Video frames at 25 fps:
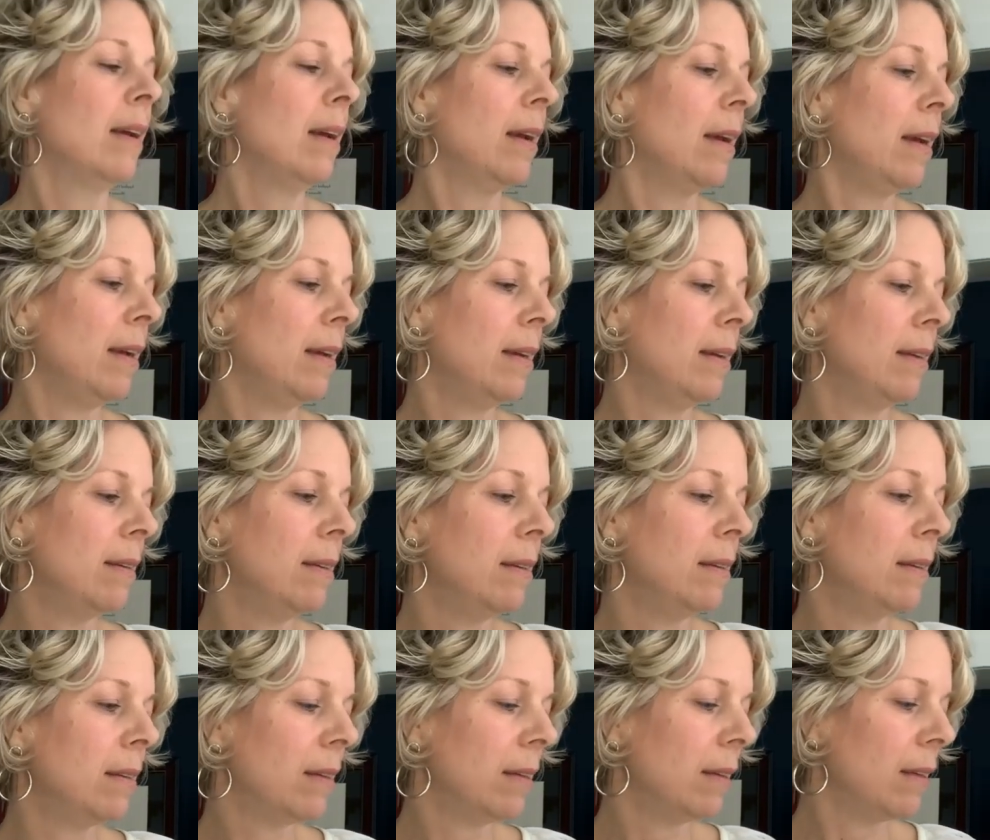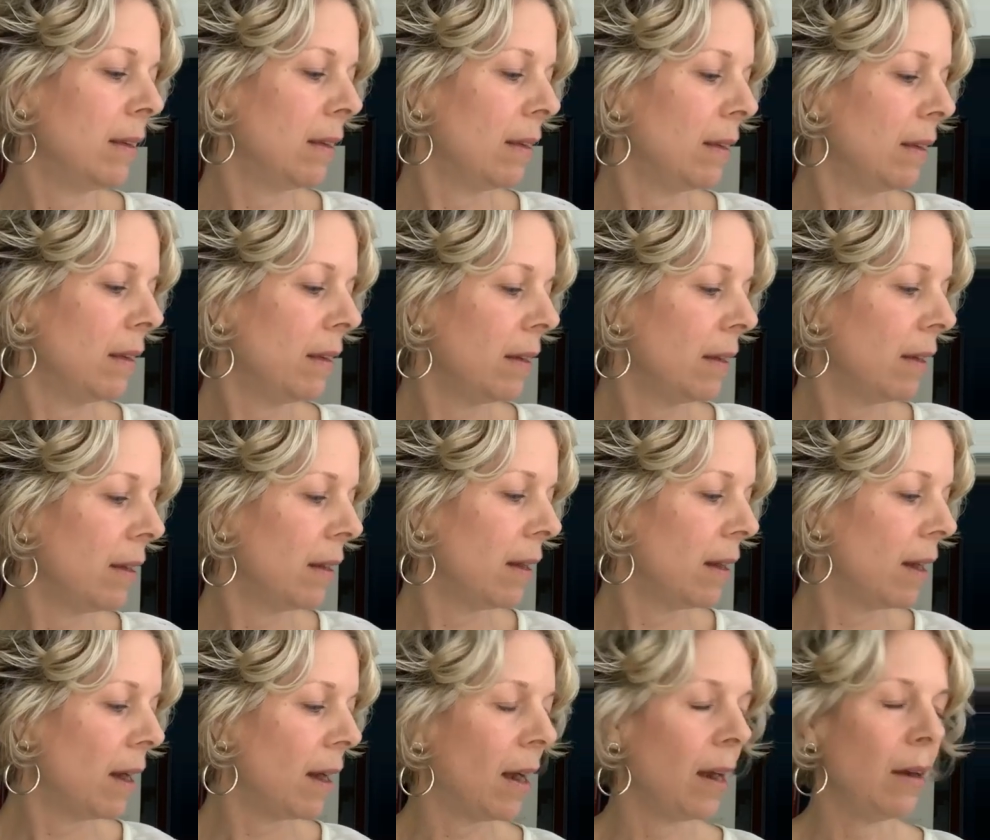And
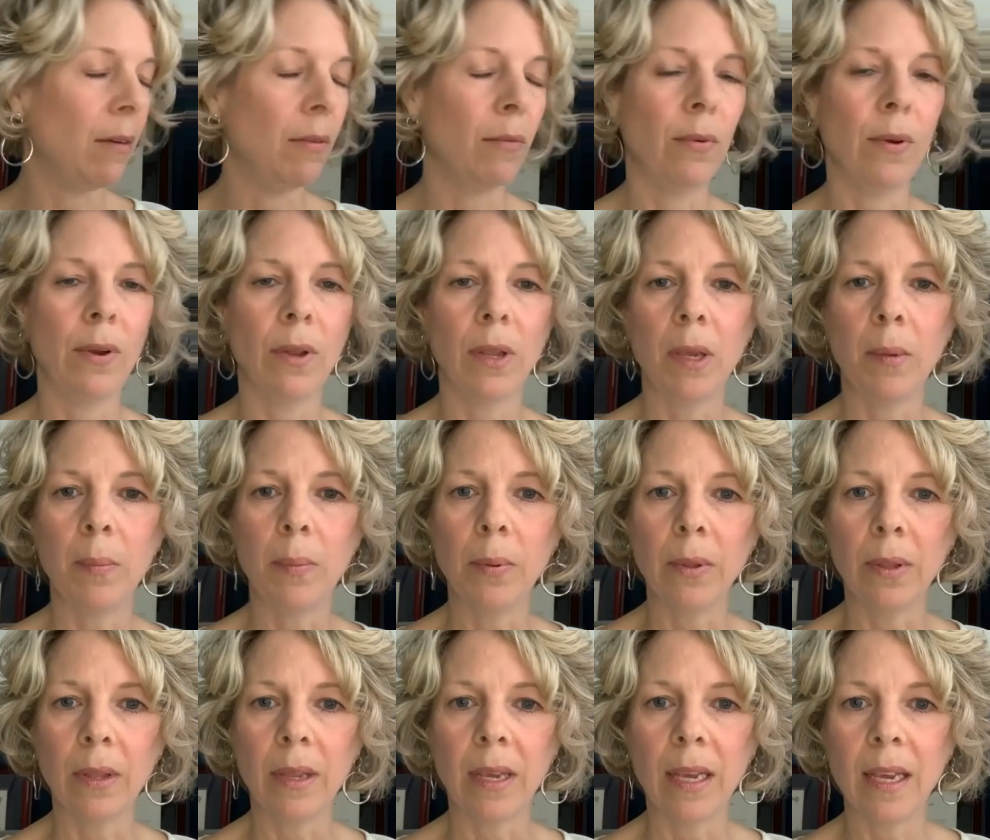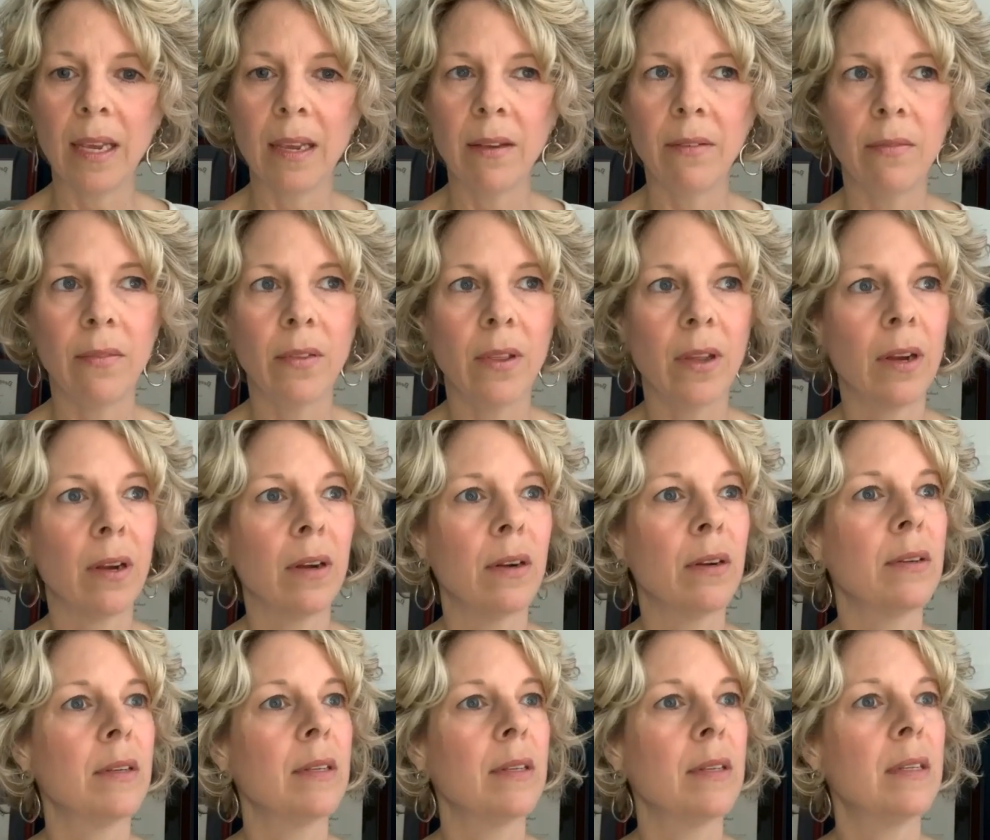I really believe
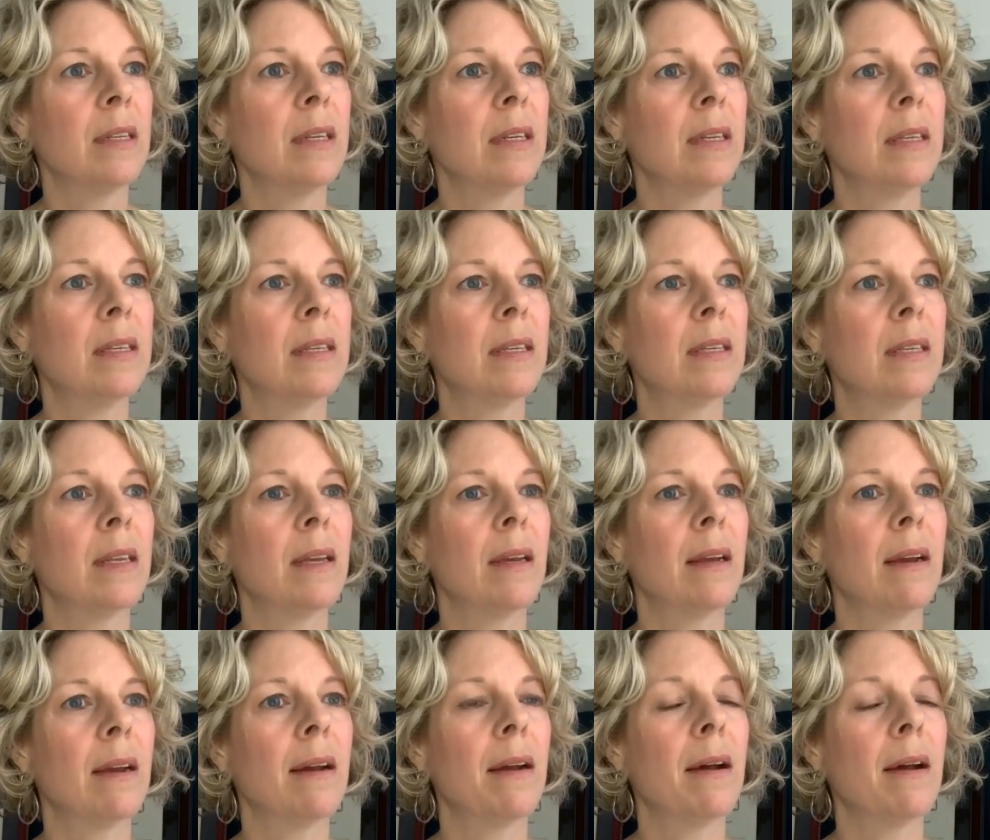there's this